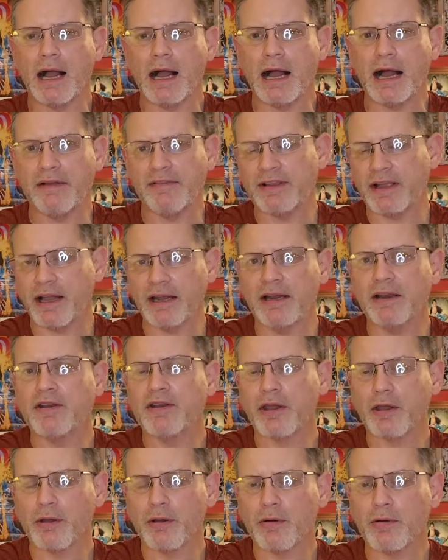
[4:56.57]
I kind of
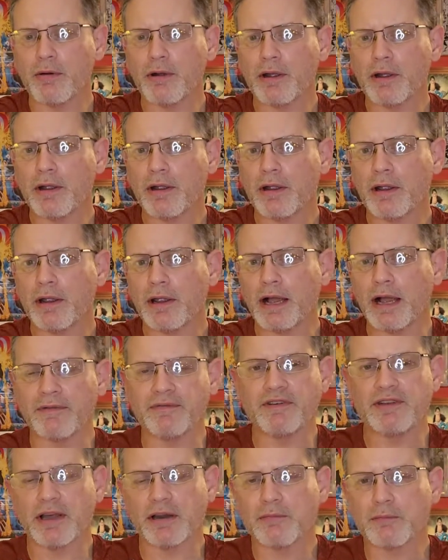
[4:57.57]
know
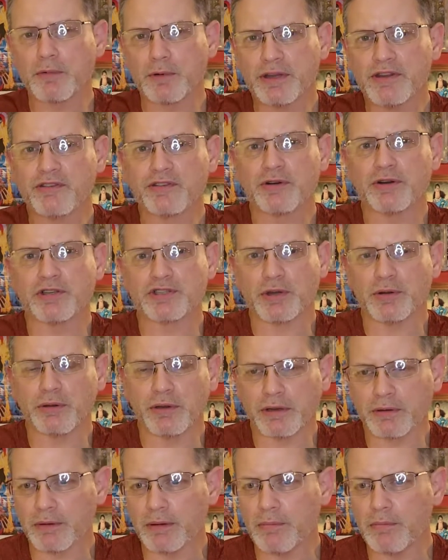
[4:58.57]
I've done research
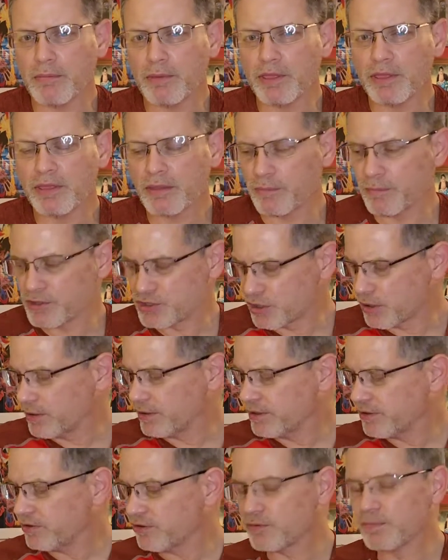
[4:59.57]
on the
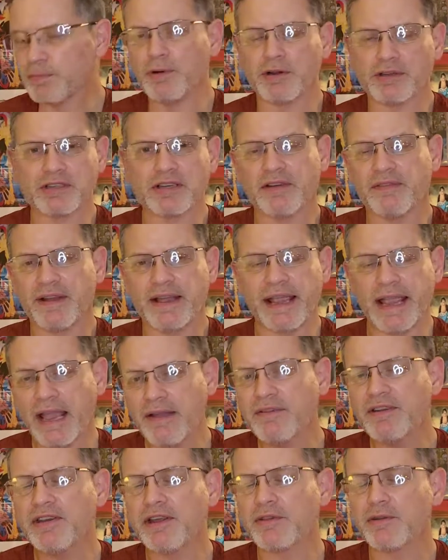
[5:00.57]
majority of these books, and if I
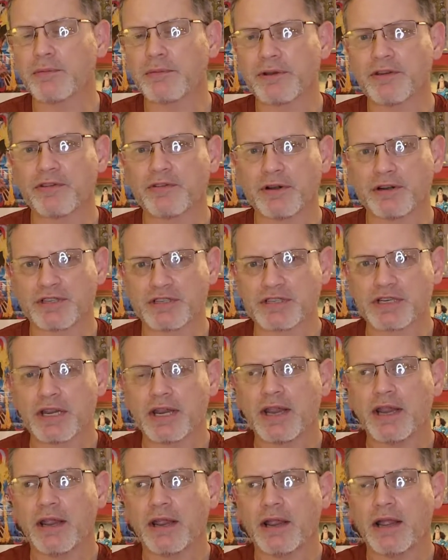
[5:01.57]
haven't done the research,
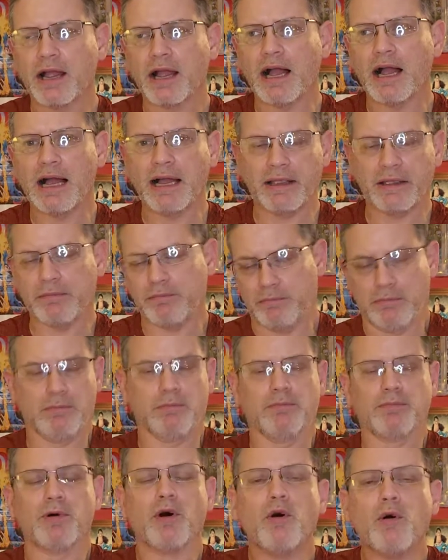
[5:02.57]
I
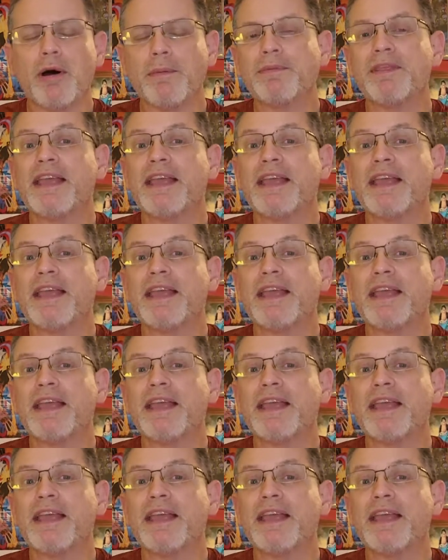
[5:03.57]
pull up